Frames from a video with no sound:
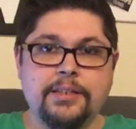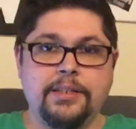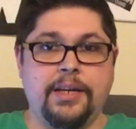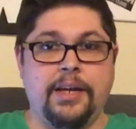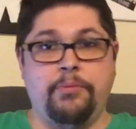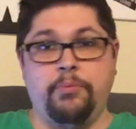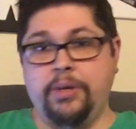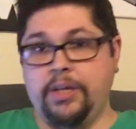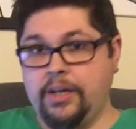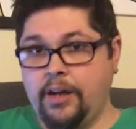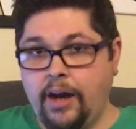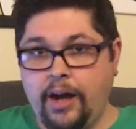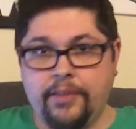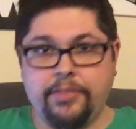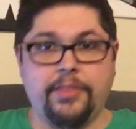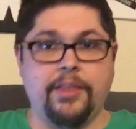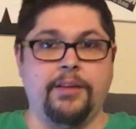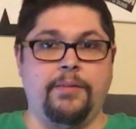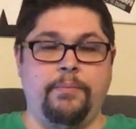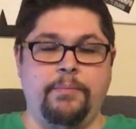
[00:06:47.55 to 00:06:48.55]
And we got
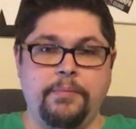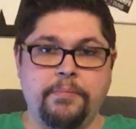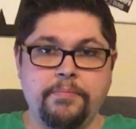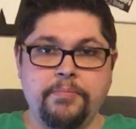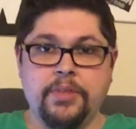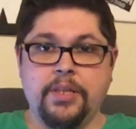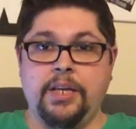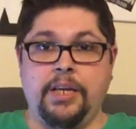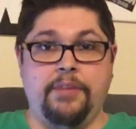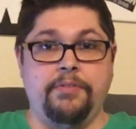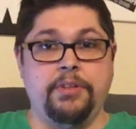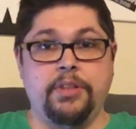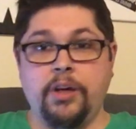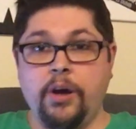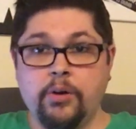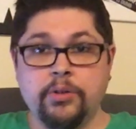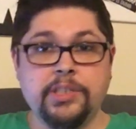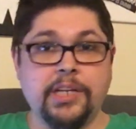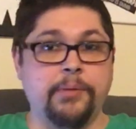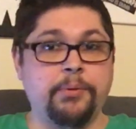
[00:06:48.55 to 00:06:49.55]
them. Even
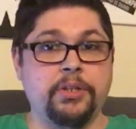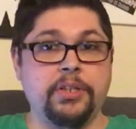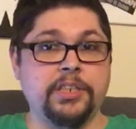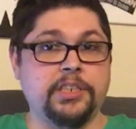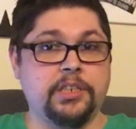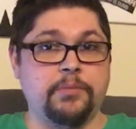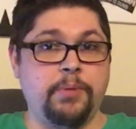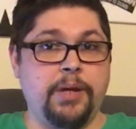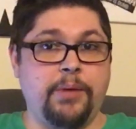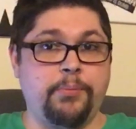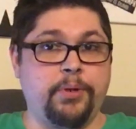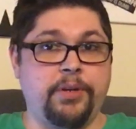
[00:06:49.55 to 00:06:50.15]
though Demolition Man,